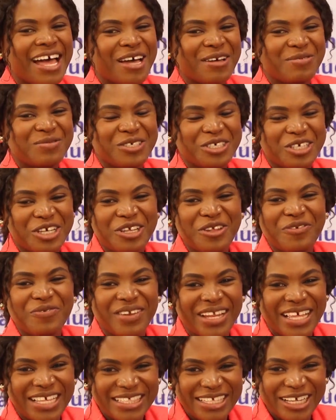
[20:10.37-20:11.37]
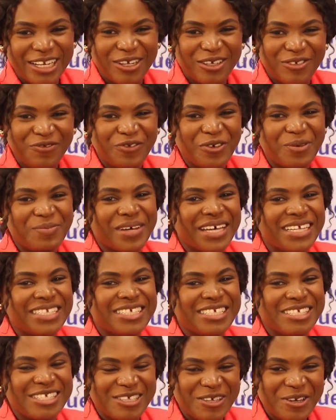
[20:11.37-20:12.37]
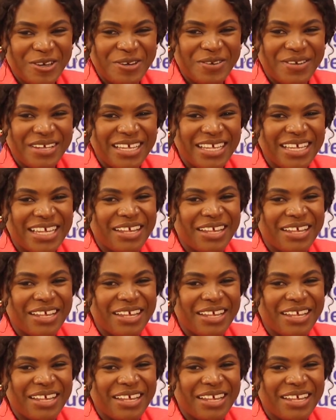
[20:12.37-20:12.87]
I'm sure you've learned a lot from Andy's story.